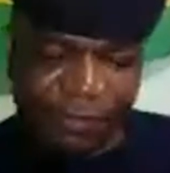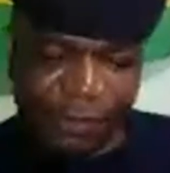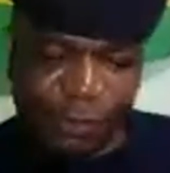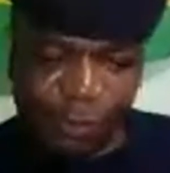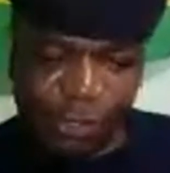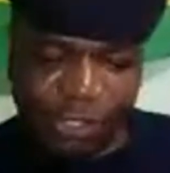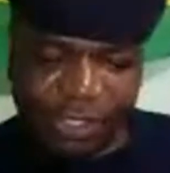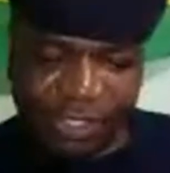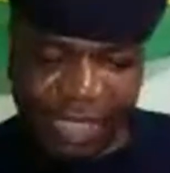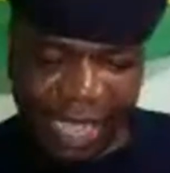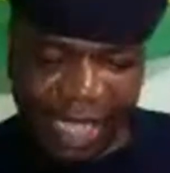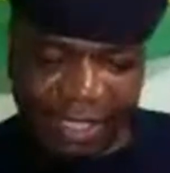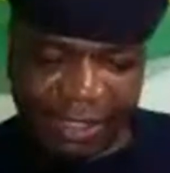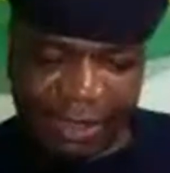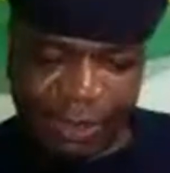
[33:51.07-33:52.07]
have joined
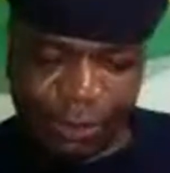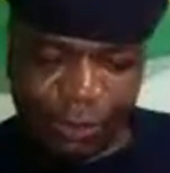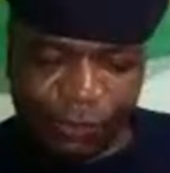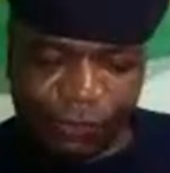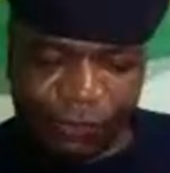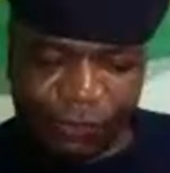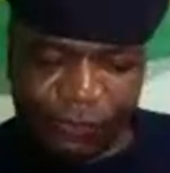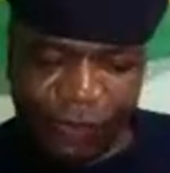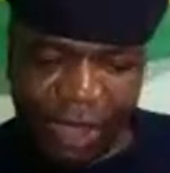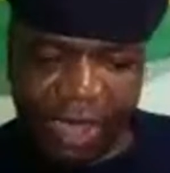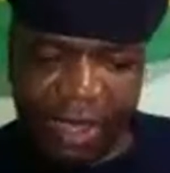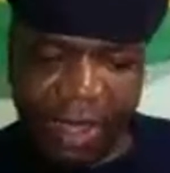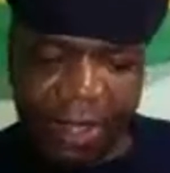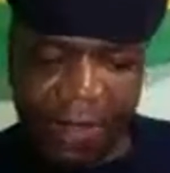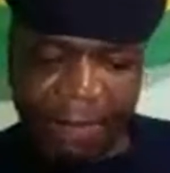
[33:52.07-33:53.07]
us so
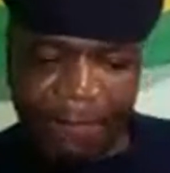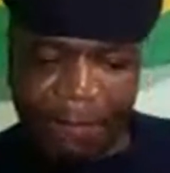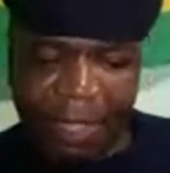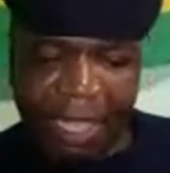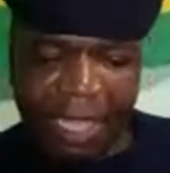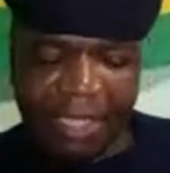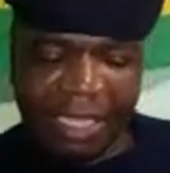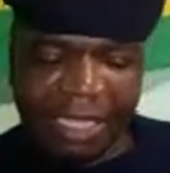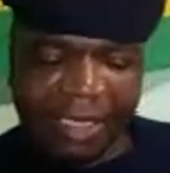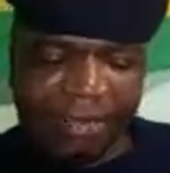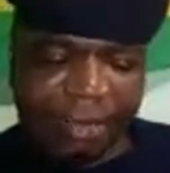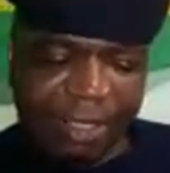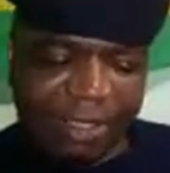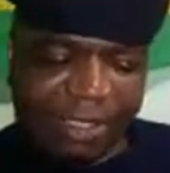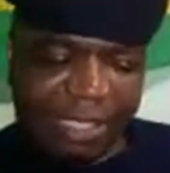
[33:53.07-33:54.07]
far. That
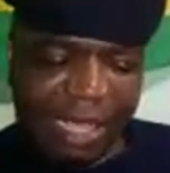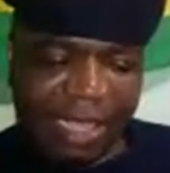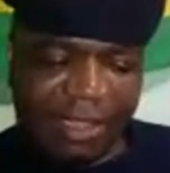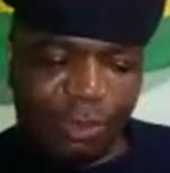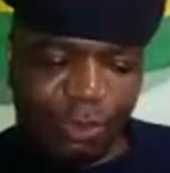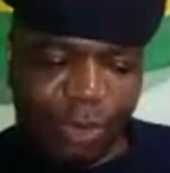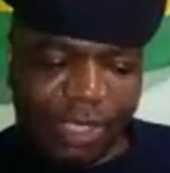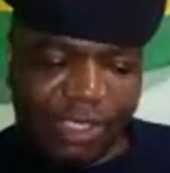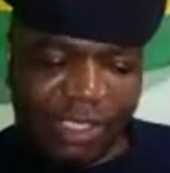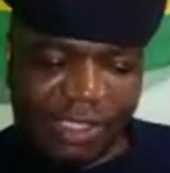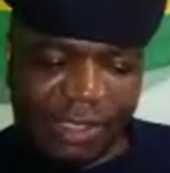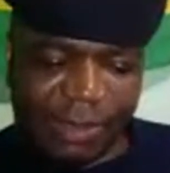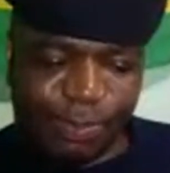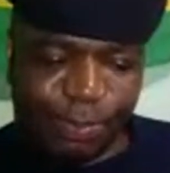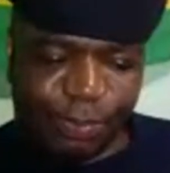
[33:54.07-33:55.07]
means the word
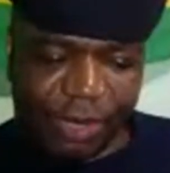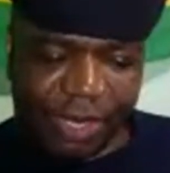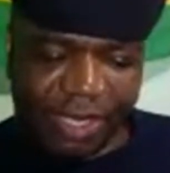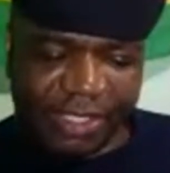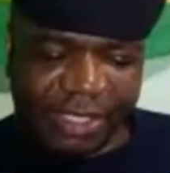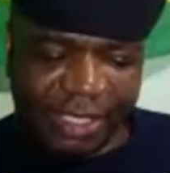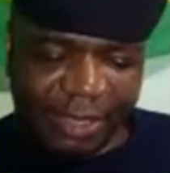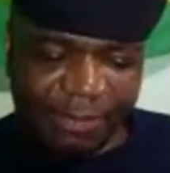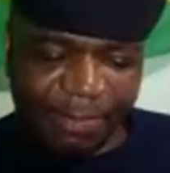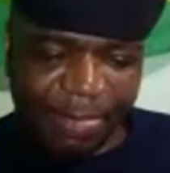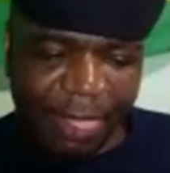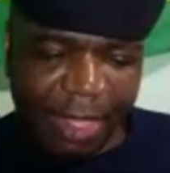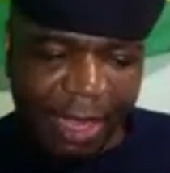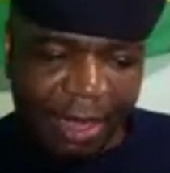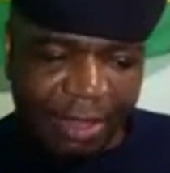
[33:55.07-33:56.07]
is spreading.
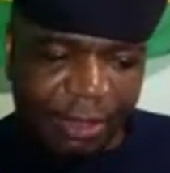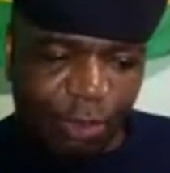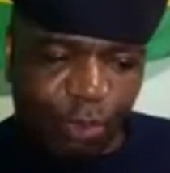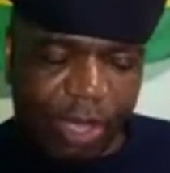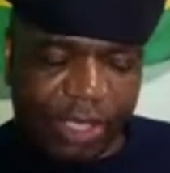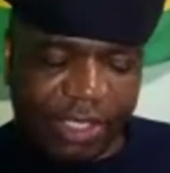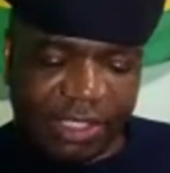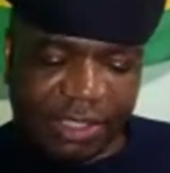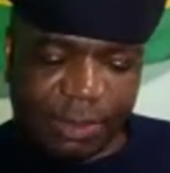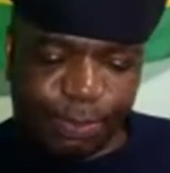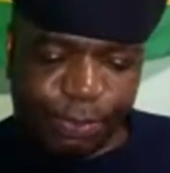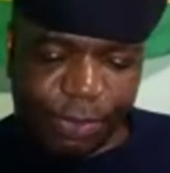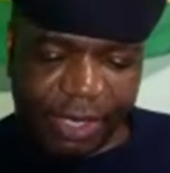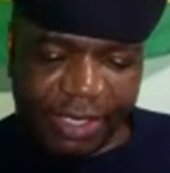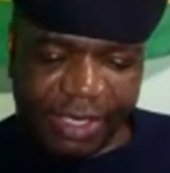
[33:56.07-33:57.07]
The word is
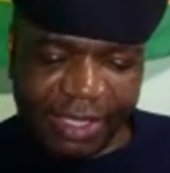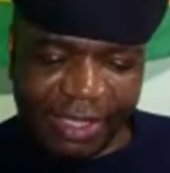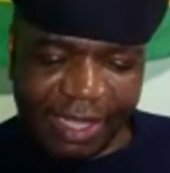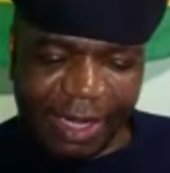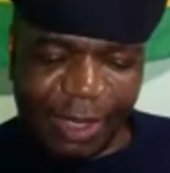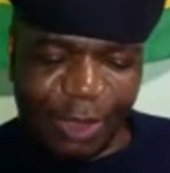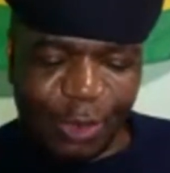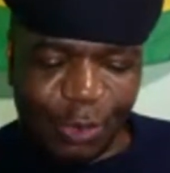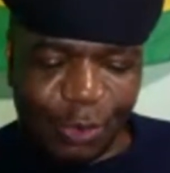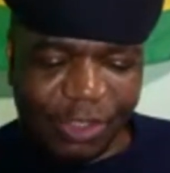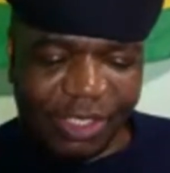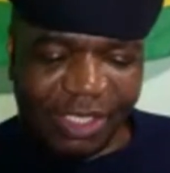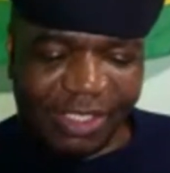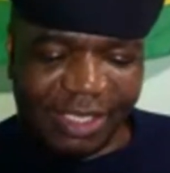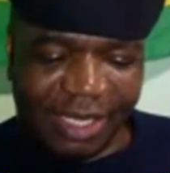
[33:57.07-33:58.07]
spreading that
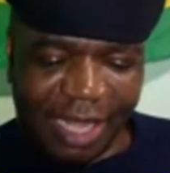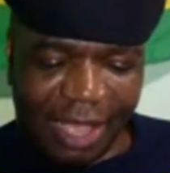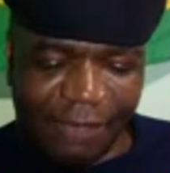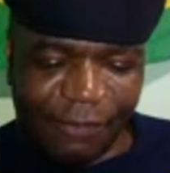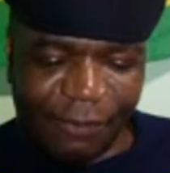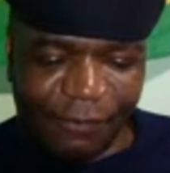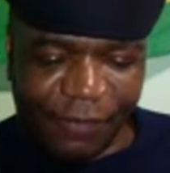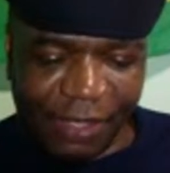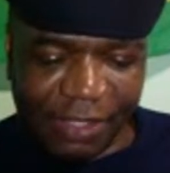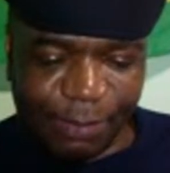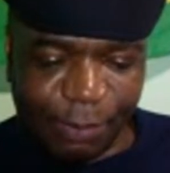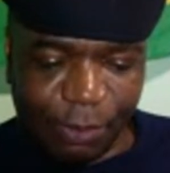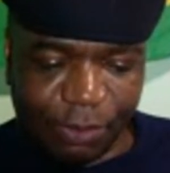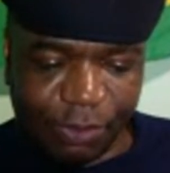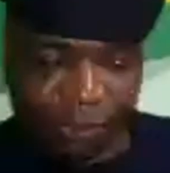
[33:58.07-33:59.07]
Yuda is live on
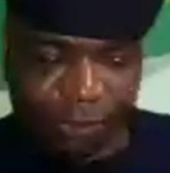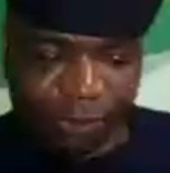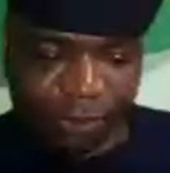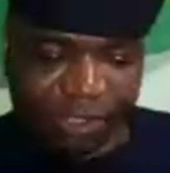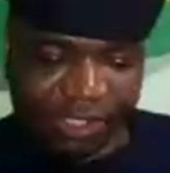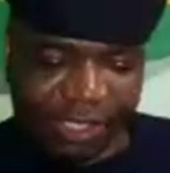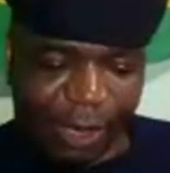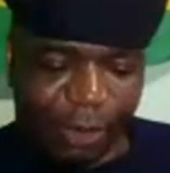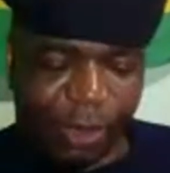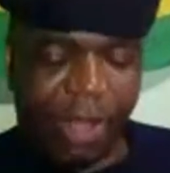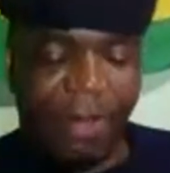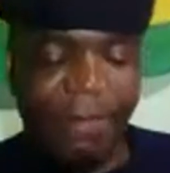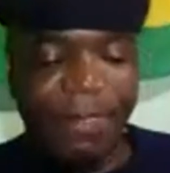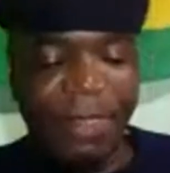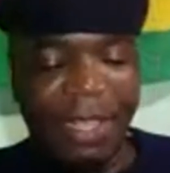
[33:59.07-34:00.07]
Facebook.
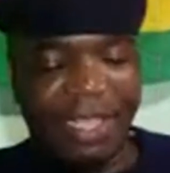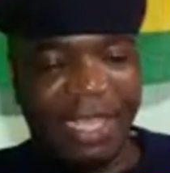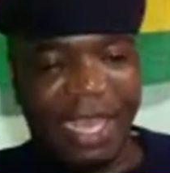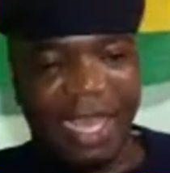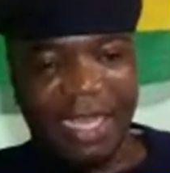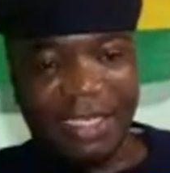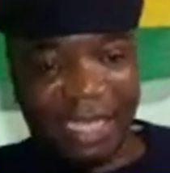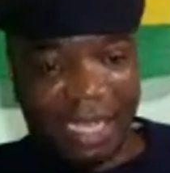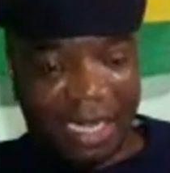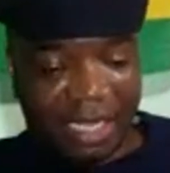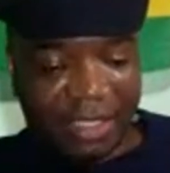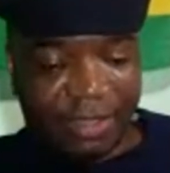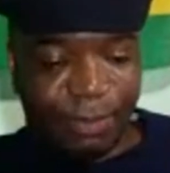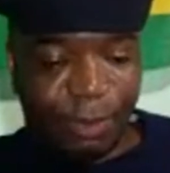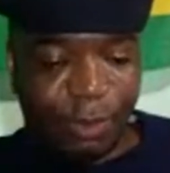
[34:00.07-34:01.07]
Taura
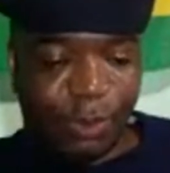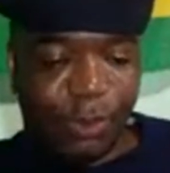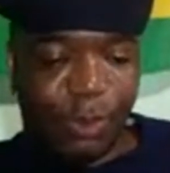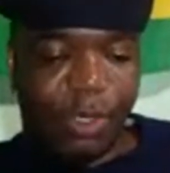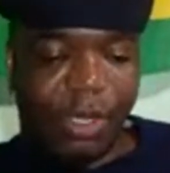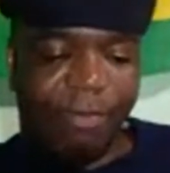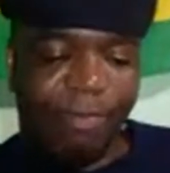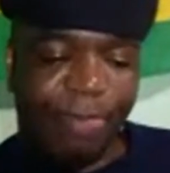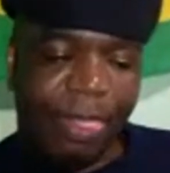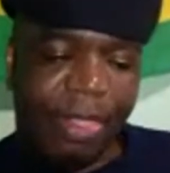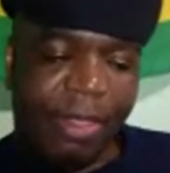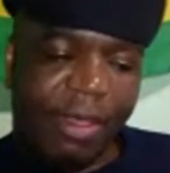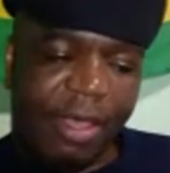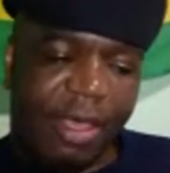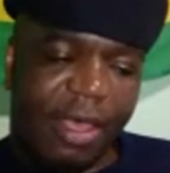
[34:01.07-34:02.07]
Douglas Mwonzora.
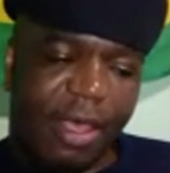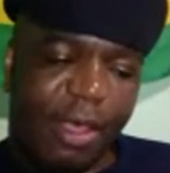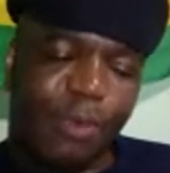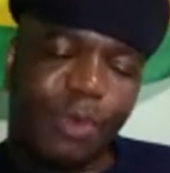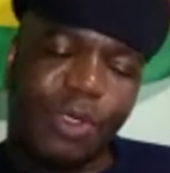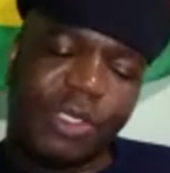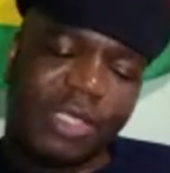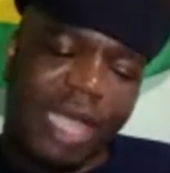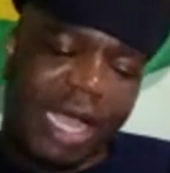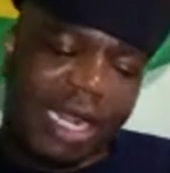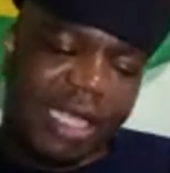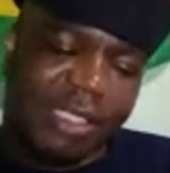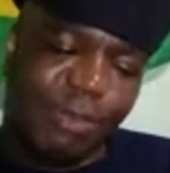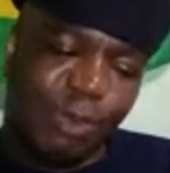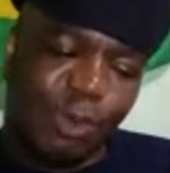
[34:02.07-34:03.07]

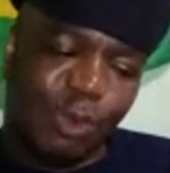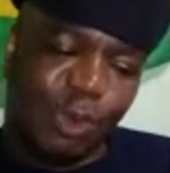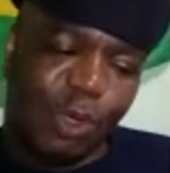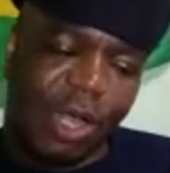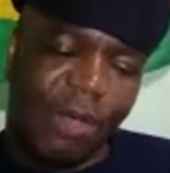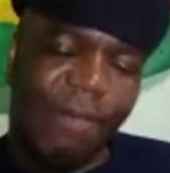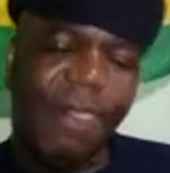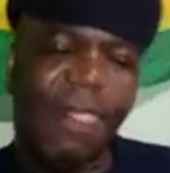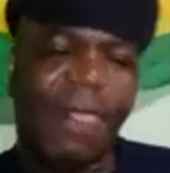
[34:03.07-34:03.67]
Douglas Mwonzora.